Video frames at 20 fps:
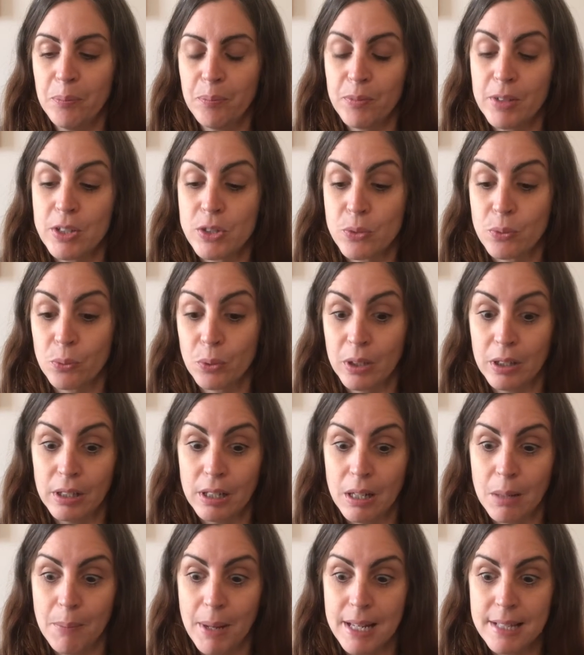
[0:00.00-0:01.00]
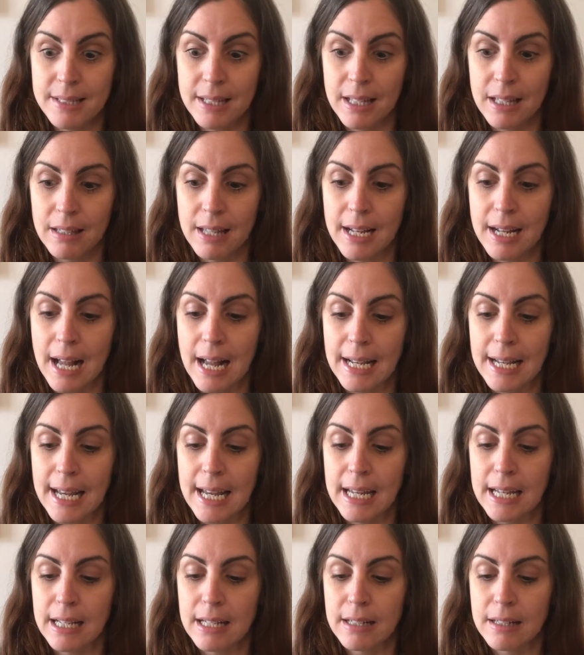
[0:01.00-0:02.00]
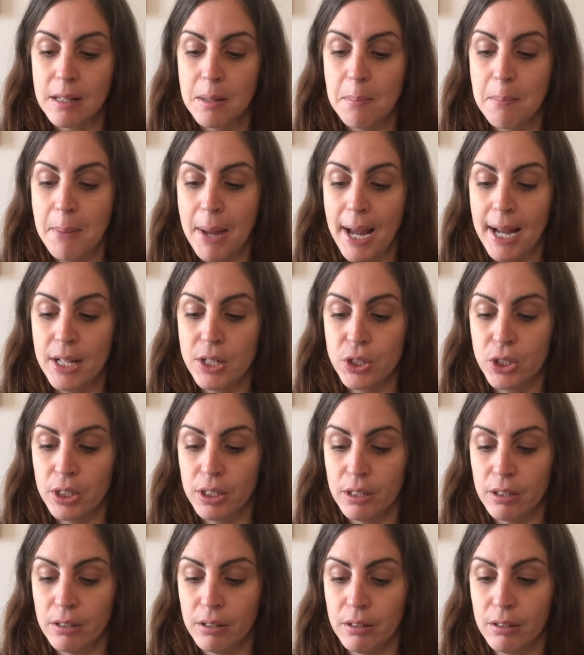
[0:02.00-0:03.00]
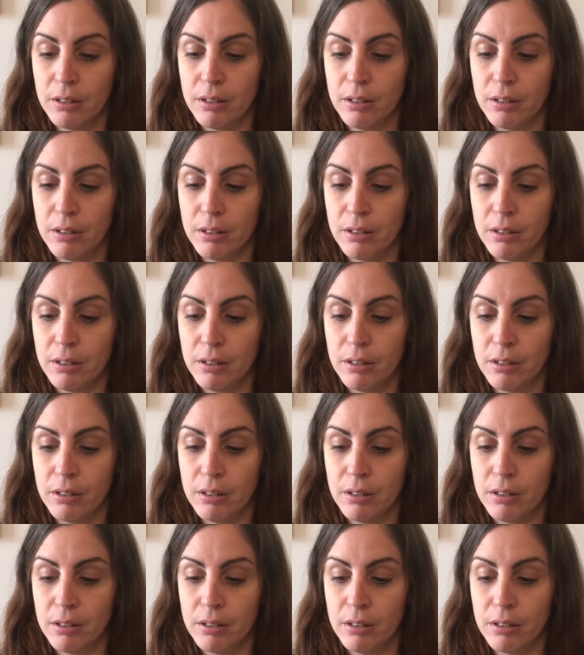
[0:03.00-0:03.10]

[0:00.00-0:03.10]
It's really amazing. I can't imagine